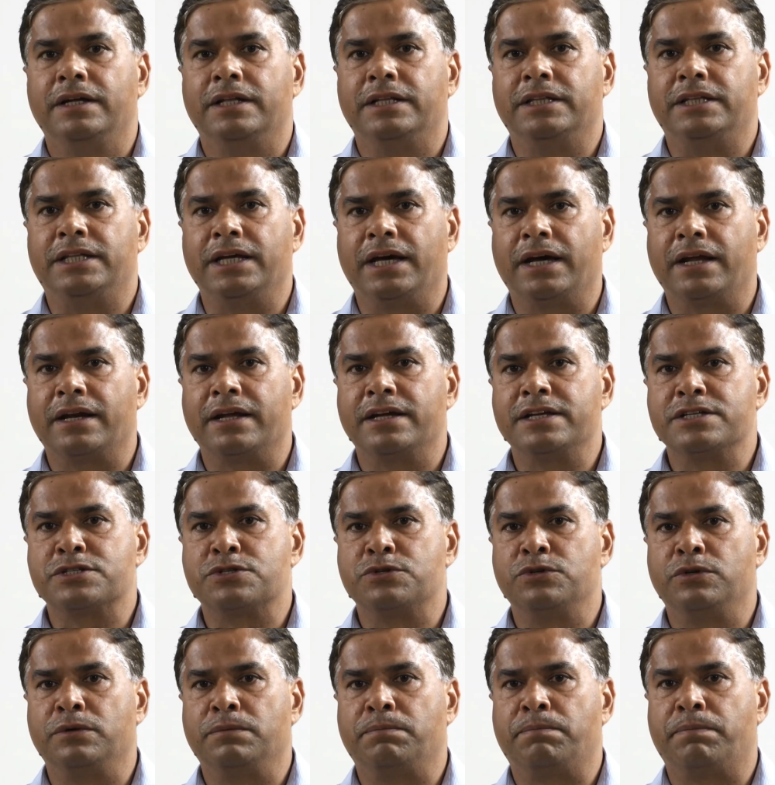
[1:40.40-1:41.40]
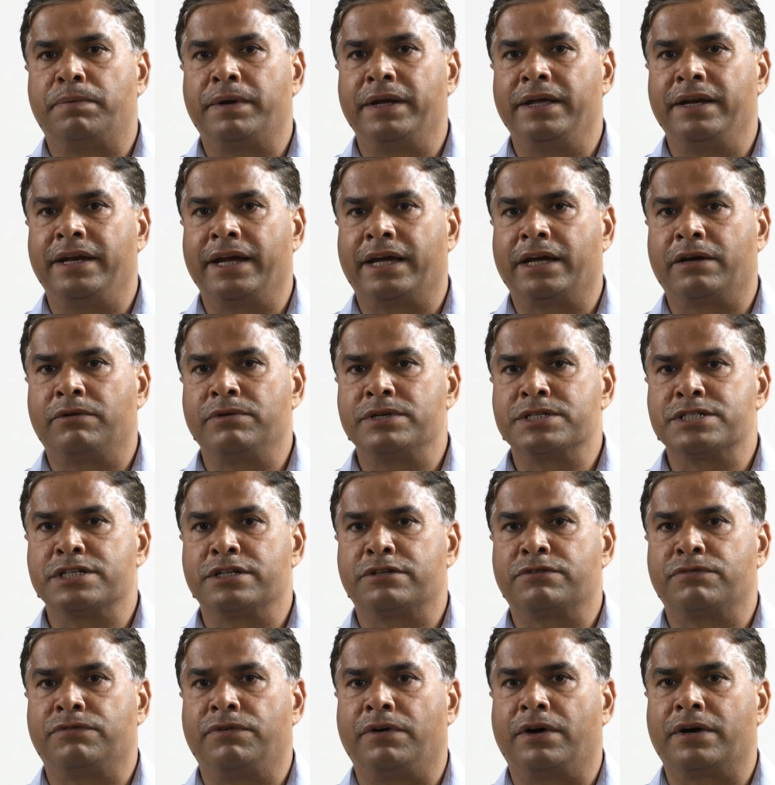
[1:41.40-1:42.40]
There is no
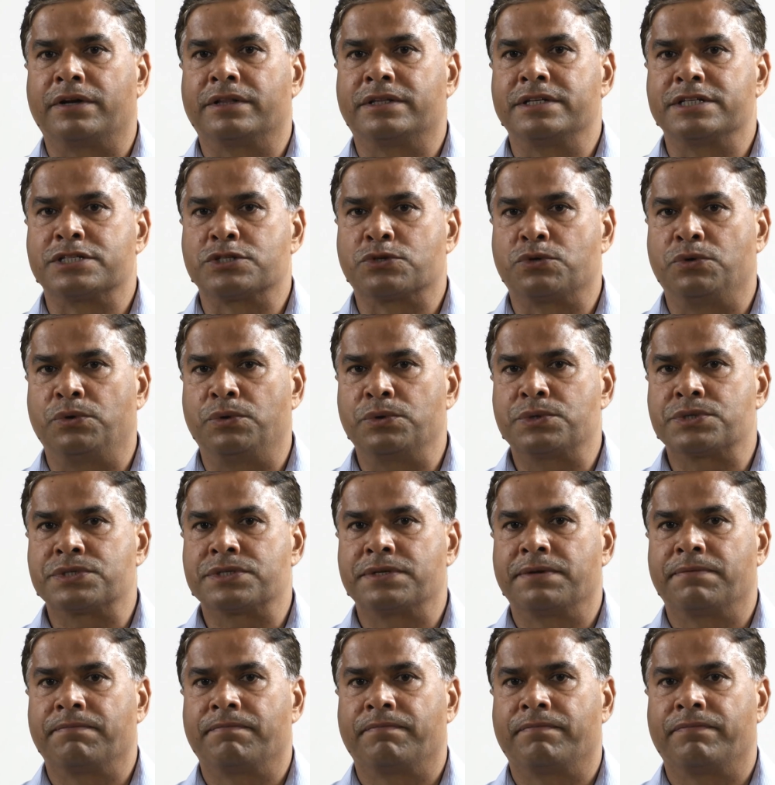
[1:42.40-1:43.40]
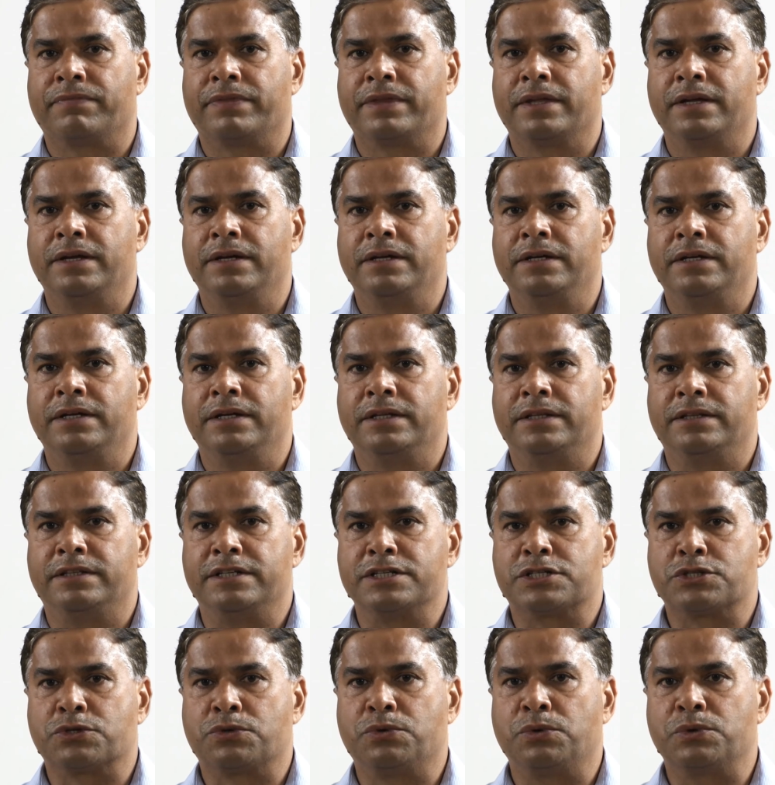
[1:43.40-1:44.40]
prerequisite for this course.
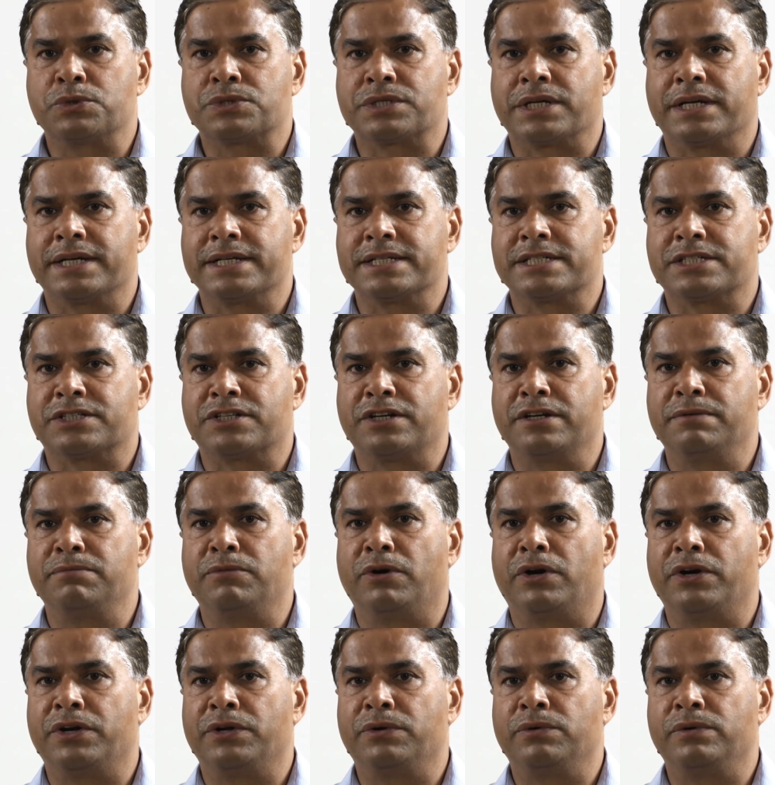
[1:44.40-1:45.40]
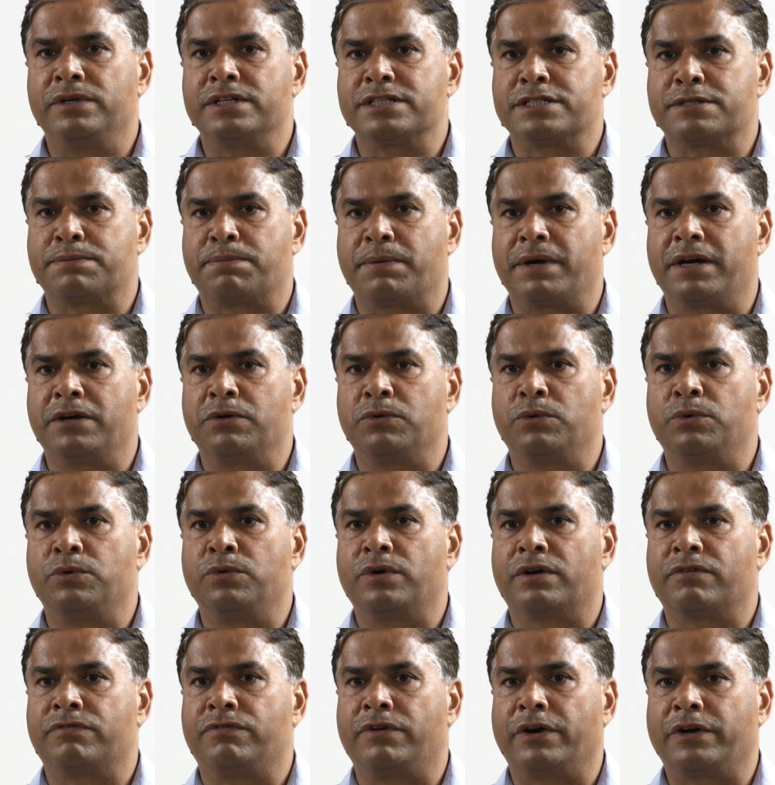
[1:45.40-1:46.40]
This course has three modules spread
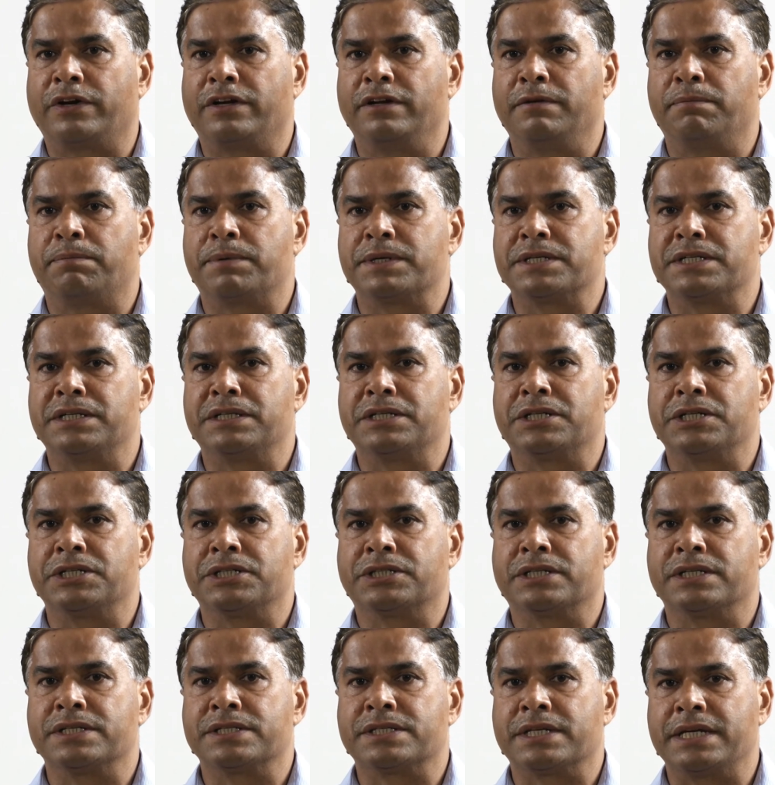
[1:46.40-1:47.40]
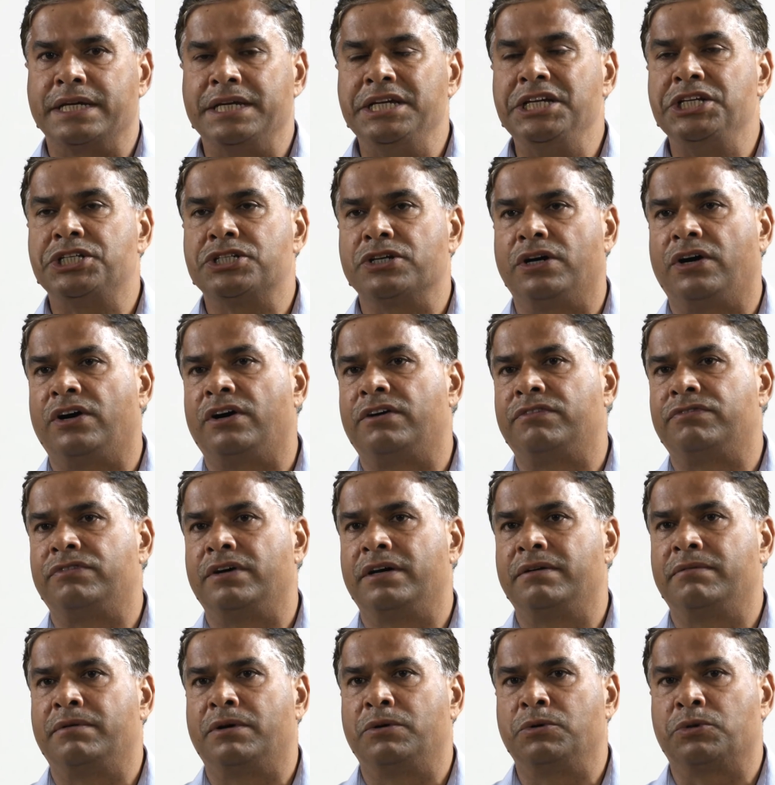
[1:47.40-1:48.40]
over 40 presentations each of
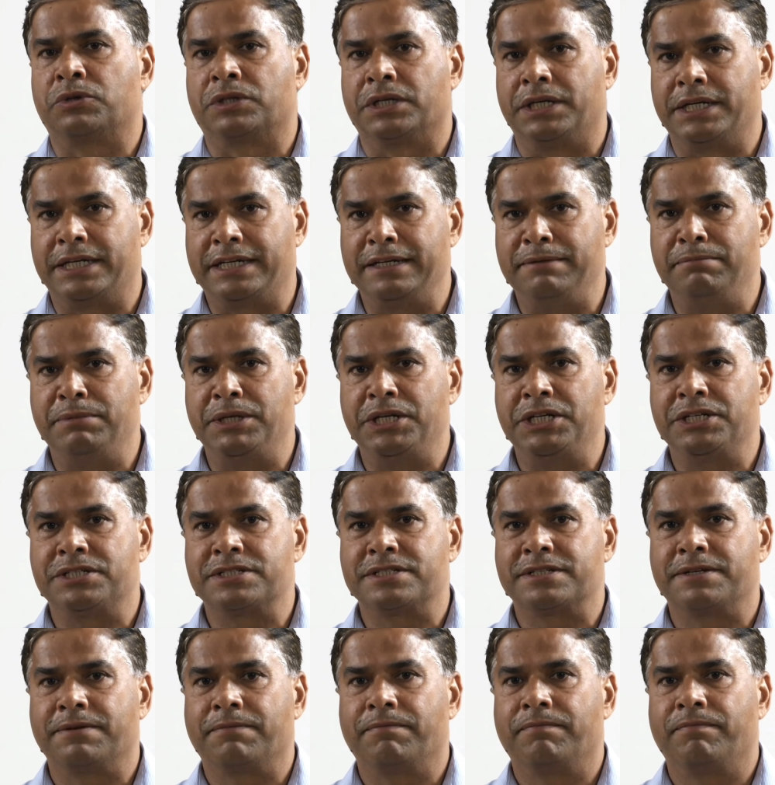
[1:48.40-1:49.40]
about 30 minutes.